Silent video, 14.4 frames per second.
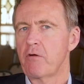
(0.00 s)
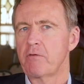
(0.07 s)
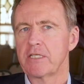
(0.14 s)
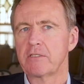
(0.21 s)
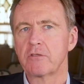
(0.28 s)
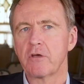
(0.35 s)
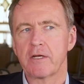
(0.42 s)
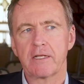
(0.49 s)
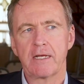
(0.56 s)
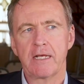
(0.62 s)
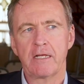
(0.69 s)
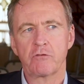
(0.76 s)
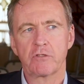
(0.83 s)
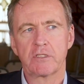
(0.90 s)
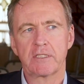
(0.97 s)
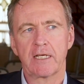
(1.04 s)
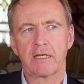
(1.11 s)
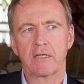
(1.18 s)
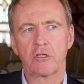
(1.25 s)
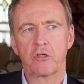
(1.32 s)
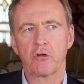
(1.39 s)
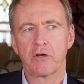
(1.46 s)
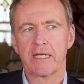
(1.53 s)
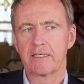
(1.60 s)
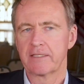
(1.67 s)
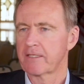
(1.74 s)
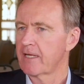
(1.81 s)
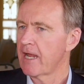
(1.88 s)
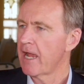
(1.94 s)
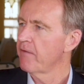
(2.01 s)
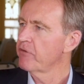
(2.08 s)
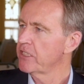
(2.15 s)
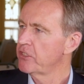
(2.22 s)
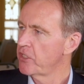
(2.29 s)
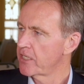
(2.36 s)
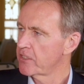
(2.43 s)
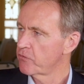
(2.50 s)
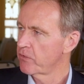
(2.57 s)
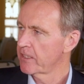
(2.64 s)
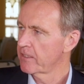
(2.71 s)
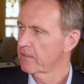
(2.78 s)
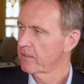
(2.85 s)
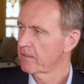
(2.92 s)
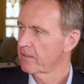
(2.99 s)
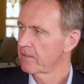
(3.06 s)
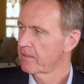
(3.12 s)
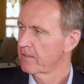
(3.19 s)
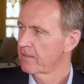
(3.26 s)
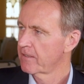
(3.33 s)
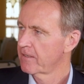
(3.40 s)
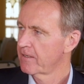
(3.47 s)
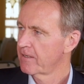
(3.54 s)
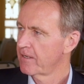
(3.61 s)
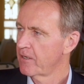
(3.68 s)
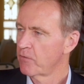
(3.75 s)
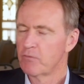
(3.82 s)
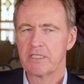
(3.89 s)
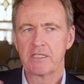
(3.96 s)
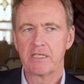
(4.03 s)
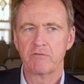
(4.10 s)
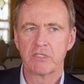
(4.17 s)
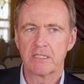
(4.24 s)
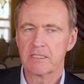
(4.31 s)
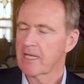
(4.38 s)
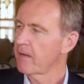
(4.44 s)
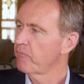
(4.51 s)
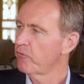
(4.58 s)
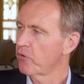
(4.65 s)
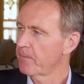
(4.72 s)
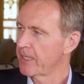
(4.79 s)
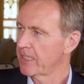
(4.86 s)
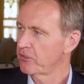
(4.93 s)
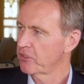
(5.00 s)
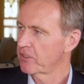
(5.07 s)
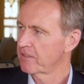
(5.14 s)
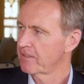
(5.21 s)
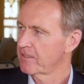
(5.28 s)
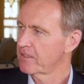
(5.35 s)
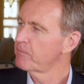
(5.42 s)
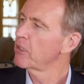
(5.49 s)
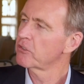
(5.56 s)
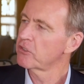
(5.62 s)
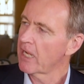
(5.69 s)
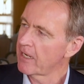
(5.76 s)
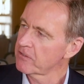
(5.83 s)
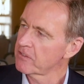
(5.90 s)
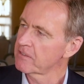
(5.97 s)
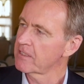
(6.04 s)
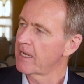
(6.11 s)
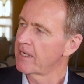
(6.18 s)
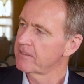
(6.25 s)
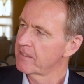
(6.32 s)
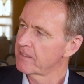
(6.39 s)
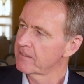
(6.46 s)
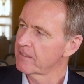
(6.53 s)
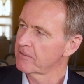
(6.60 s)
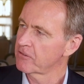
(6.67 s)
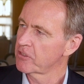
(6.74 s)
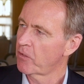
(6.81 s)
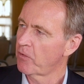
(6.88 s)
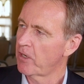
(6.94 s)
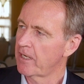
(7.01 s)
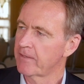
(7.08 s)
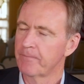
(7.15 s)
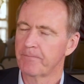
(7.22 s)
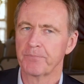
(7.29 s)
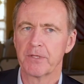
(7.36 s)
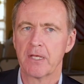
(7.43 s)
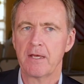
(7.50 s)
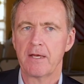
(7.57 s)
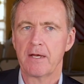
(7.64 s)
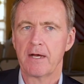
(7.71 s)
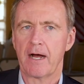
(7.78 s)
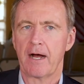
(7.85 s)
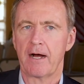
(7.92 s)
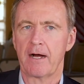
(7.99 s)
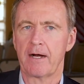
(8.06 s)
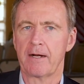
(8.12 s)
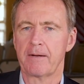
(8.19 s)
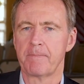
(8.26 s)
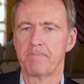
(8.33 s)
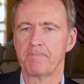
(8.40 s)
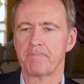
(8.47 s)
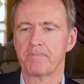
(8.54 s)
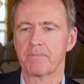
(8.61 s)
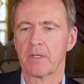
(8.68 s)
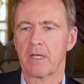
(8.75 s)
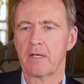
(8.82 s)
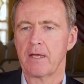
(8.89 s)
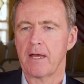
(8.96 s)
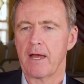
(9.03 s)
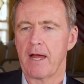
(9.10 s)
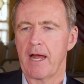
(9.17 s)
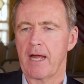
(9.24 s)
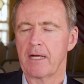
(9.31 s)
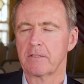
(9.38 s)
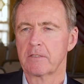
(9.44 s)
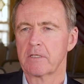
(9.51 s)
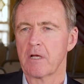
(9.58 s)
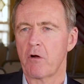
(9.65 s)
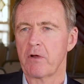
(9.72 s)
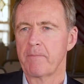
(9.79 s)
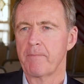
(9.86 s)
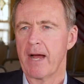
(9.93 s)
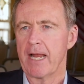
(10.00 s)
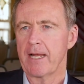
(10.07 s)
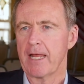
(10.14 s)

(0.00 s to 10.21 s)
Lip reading: always thought it interesting and curious that every Jesuit receives the same formation, spiritual exercises and so on. And so in my